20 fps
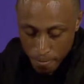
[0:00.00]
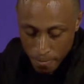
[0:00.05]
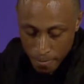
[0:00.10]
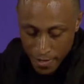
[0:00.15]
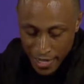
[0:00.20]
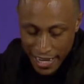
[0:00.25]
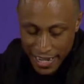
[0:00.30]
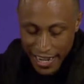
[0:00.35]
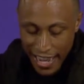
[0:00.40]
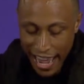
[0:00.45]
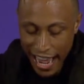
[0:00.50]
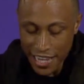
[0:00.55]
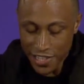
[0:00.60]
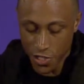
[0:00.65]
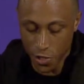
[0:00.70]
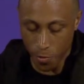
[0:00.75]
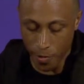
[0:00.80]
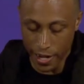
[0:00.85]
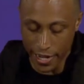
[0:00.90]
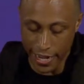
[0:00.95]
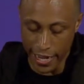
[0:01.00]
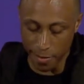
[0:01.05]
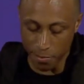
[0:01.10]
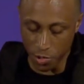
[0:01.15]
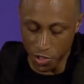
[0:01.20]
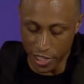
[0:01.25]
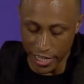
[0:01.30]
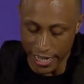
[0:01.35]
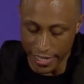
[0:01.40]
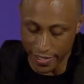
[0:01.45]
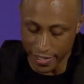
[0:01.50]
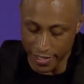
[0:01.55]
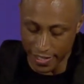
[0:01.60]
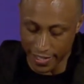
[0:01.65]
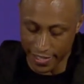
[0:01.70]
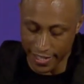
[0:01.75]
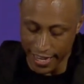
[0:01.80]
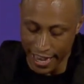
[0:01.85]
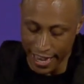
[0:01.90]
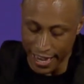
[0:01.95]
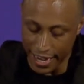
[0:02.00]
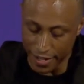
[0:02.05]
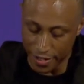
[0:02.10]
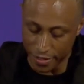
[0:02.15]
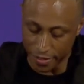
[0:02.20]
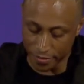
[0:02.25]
In answering him, Jesus said,